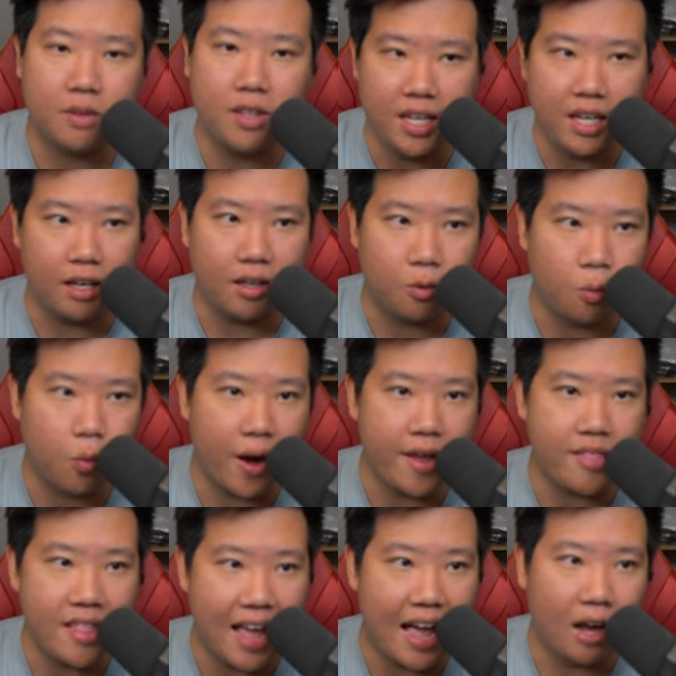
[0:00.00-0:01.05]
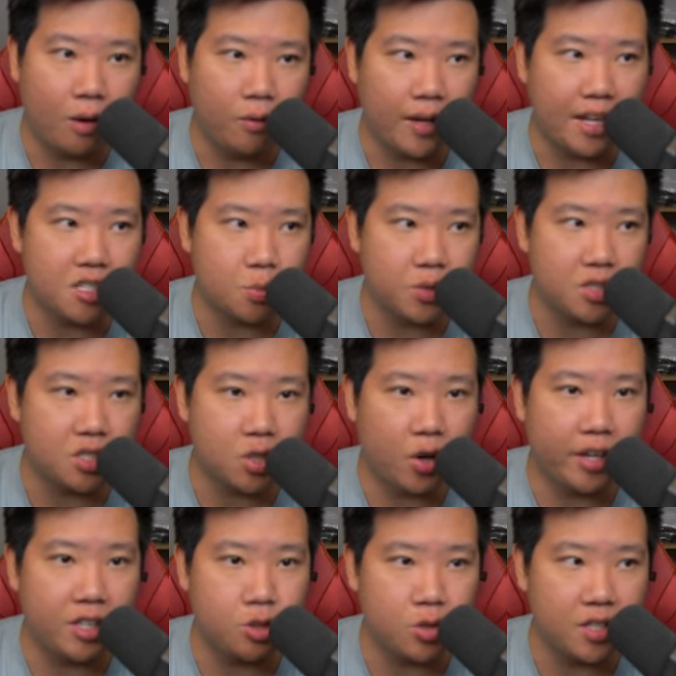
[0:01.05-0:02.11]
think right now, as we're
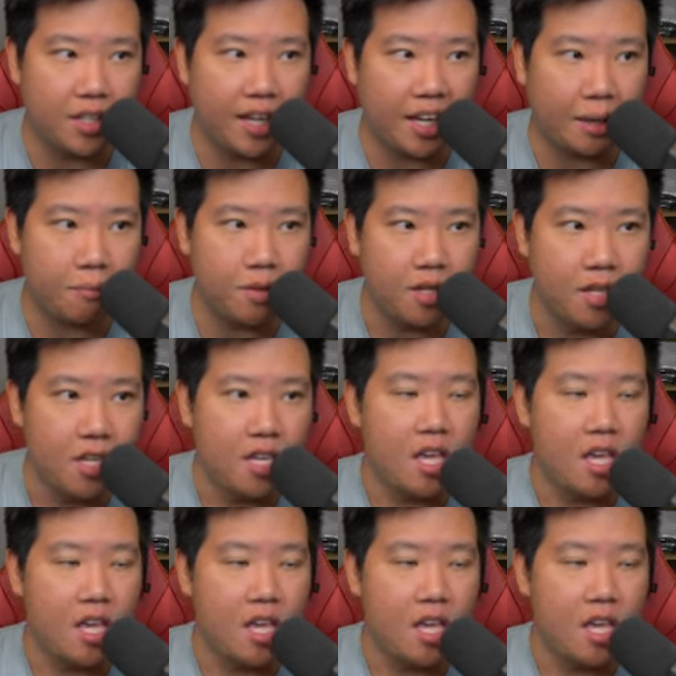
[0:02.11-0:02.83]
starting into the game,